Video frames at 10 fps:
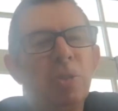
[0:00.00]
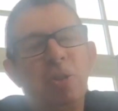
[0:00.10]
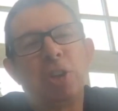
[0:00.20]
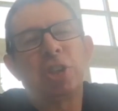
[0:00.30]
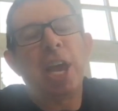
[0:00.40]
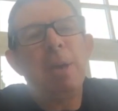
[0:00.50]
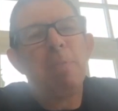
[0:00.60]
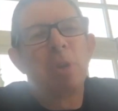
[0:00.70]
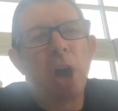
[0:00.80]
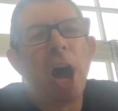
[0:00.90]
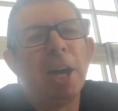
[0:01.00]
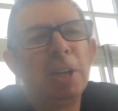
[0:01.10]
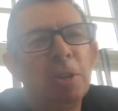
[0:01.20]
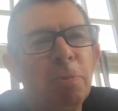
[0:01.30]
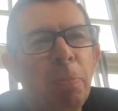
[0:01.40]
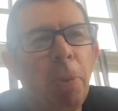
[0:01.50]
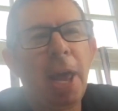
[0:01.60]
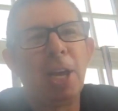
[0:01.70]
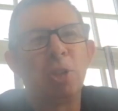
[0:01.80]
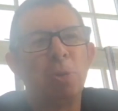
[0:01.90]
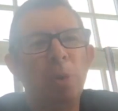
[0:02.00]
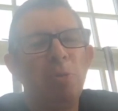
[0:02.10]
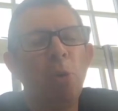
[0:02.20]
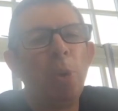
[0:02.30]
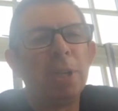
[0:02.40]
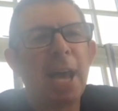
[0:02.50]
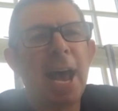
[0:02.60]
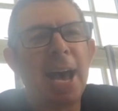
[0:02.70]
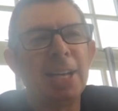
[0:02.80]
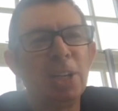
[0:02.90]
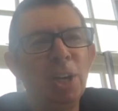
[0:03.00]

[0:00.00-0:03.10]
the same kind of players that we've always had,